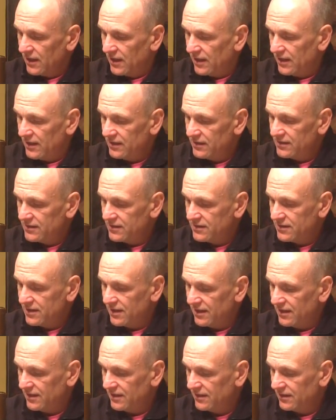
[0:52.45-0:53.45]

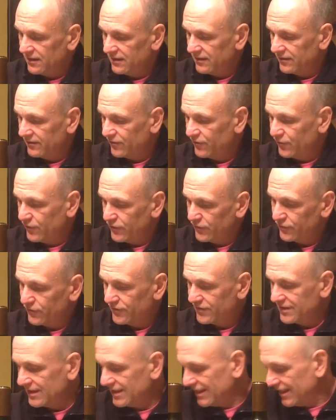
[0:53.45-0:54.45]

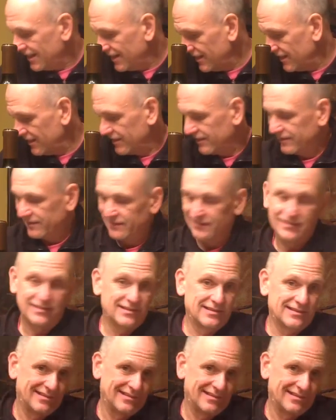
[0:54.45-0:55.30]
1858